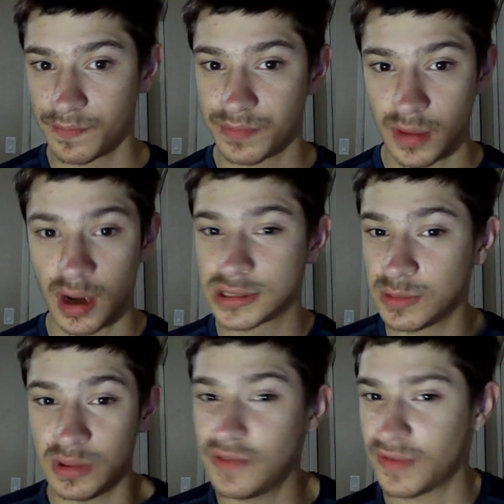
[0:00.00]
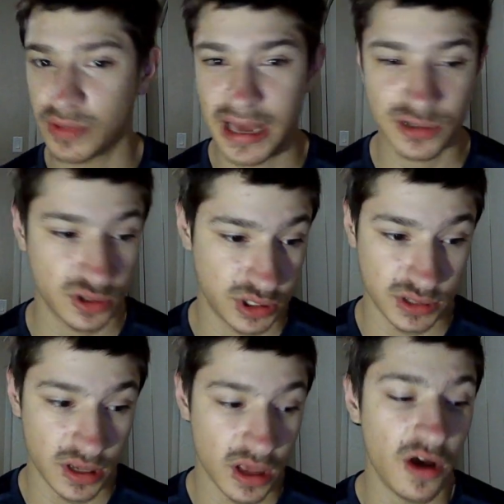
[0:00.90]
and honestly really feel the actual just
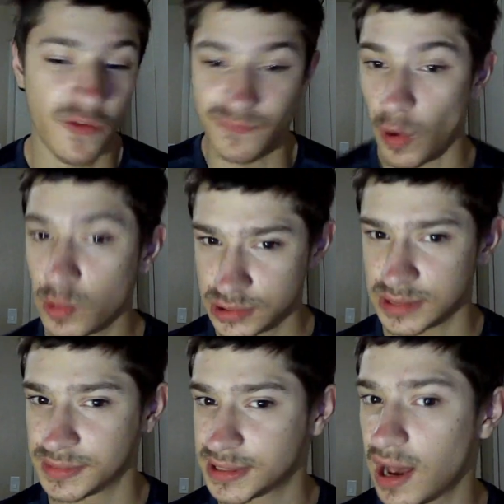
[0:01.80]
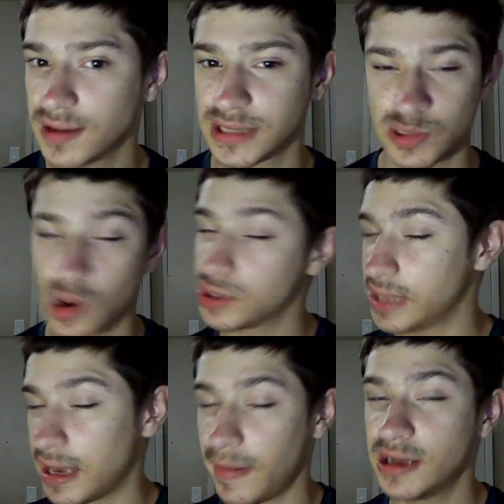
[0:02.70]
vocals themselves as well as the
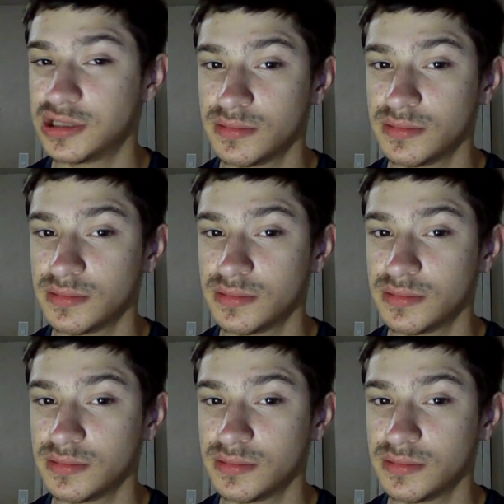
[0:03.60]
animation,